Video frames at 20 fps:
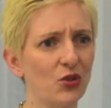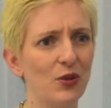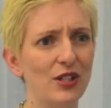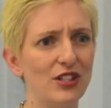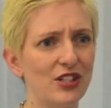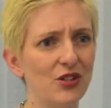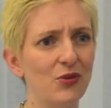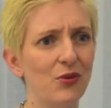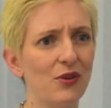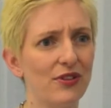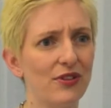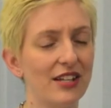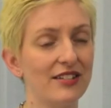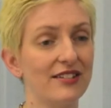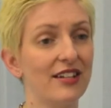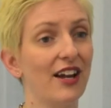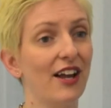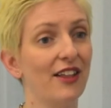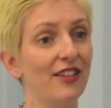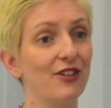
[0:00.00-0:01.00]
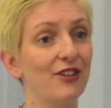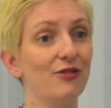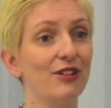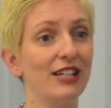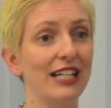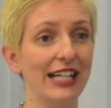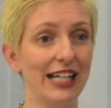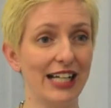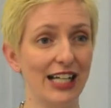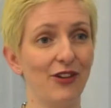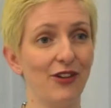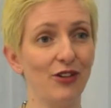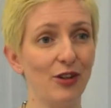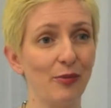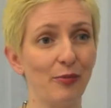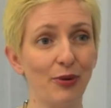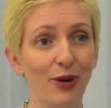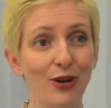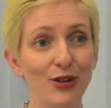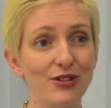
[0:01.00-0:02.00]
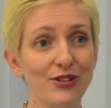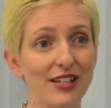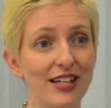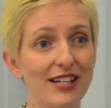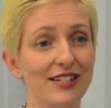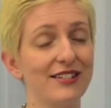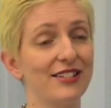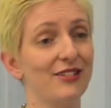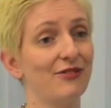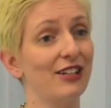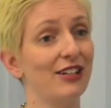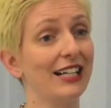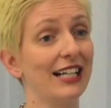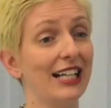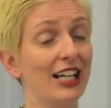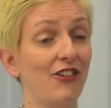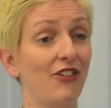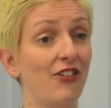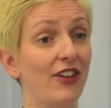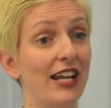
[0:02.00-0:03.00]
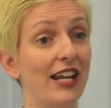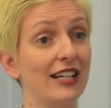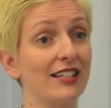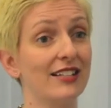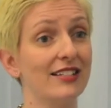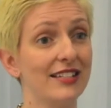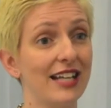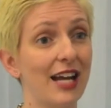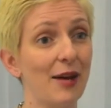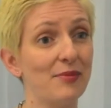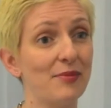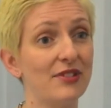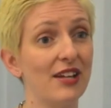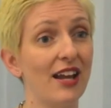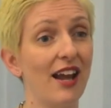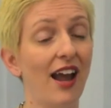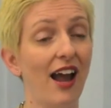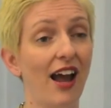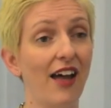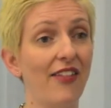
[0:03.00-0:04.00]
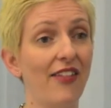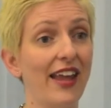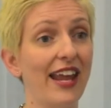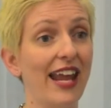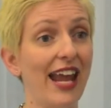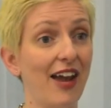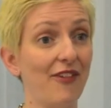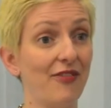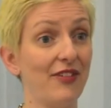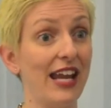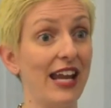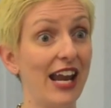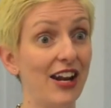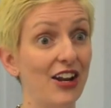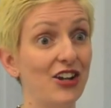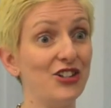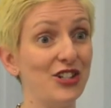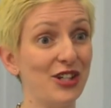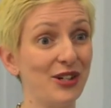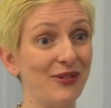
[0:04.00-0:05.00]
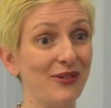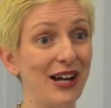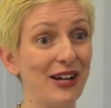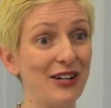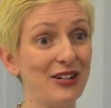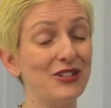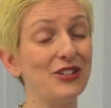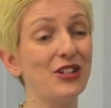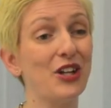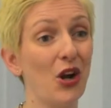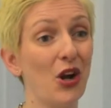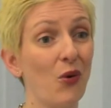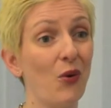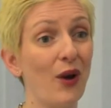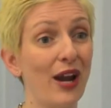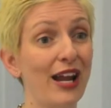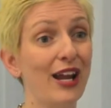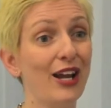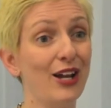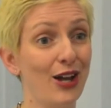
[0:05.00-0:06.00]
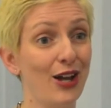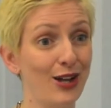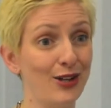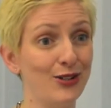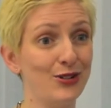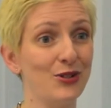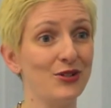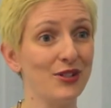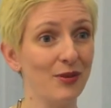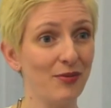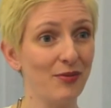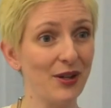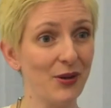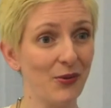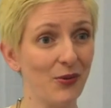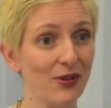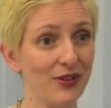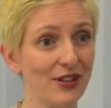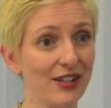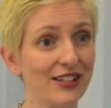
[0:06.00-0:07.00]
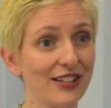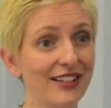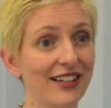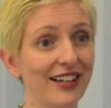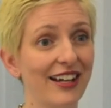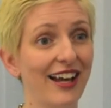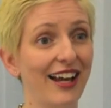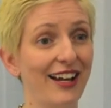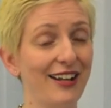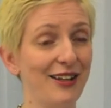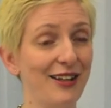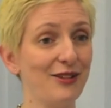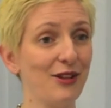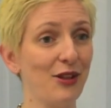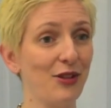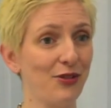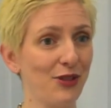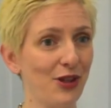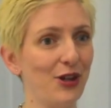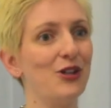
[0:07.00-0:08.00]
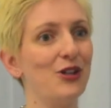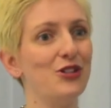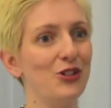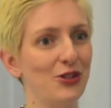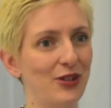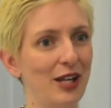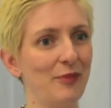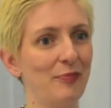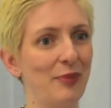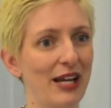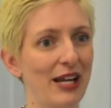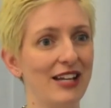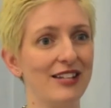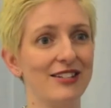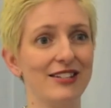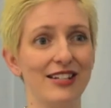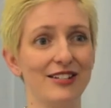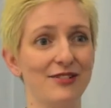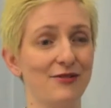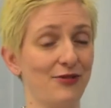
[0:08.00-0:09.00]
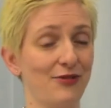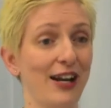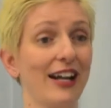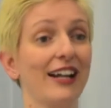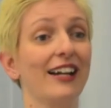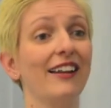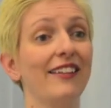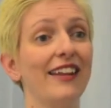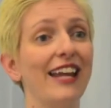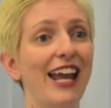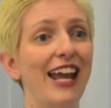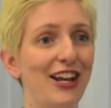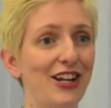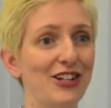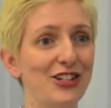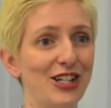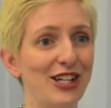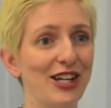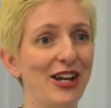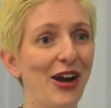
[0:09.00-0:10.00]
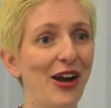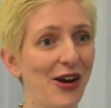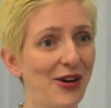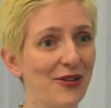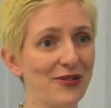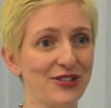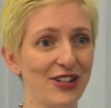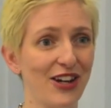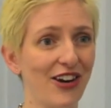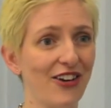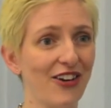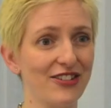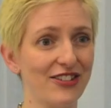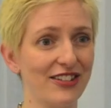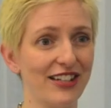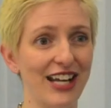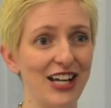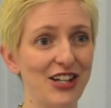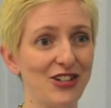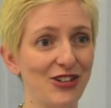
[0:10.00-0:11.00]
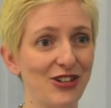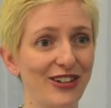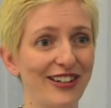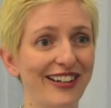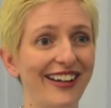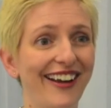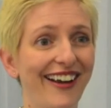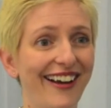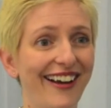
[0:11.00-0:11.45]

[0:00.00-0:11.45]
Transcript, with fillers: do we do with this? They're really clear on the process, they're really clear on the next steps, and they have the energy around it to go away and do something with it. I think the third unique piece is, frankly, the energy of Cyrus and Adrian.